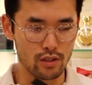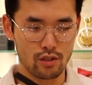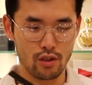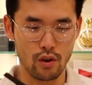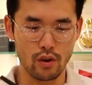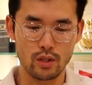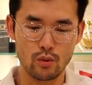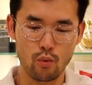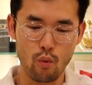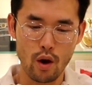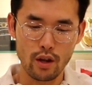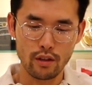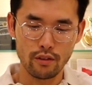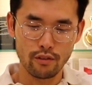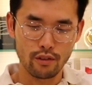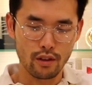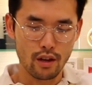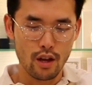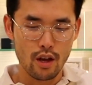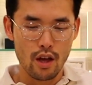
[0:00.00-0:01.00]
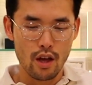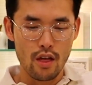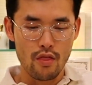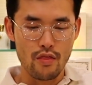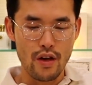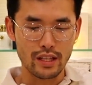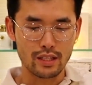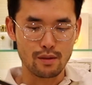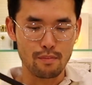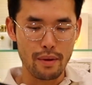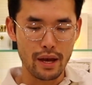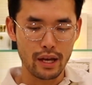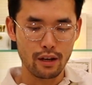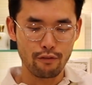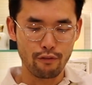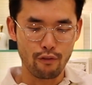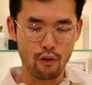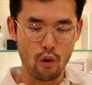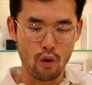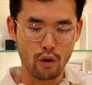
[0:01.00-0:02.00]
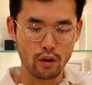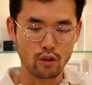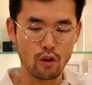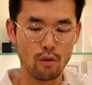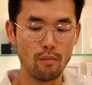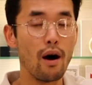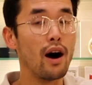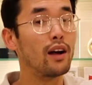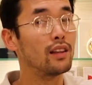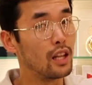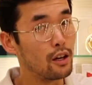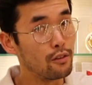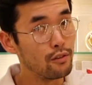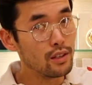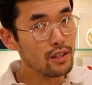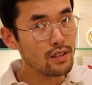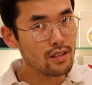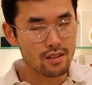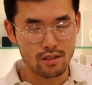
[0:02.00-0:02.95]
So it's one that's made for gourmand lovers.